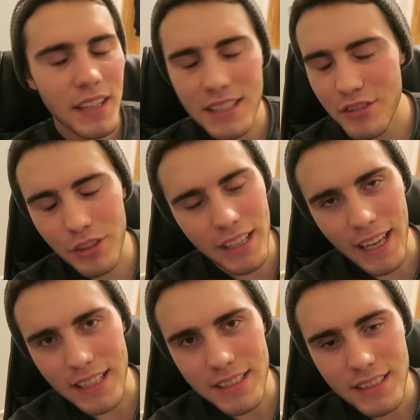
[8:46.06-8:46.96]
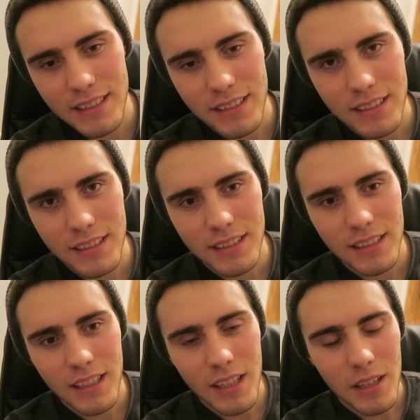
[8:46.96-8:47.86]
That's not the case.
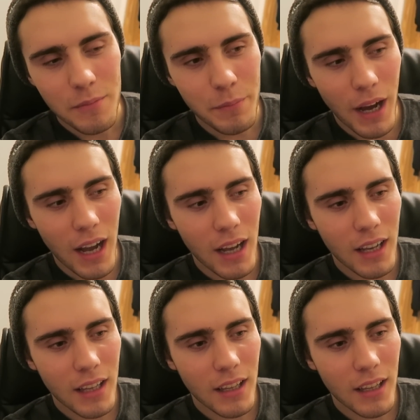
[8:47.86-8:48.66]
But